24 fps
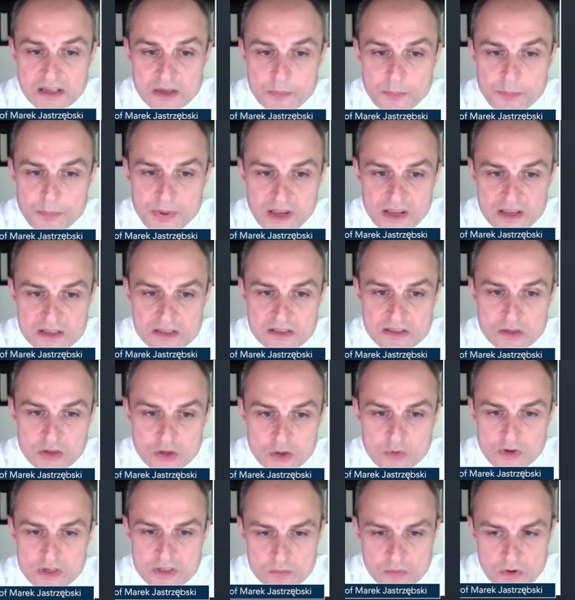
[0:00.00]
Paced
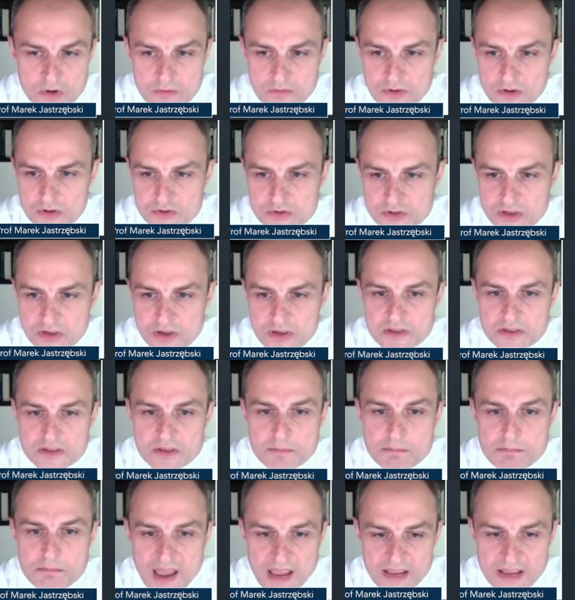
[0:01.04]
QRS morphology is
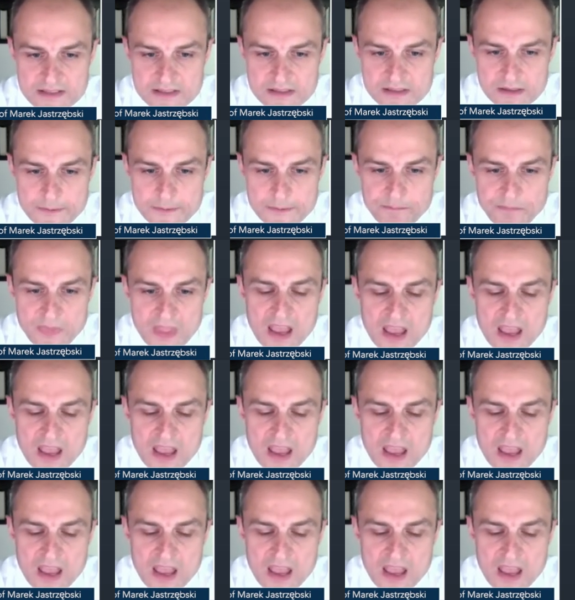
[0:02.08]
the best.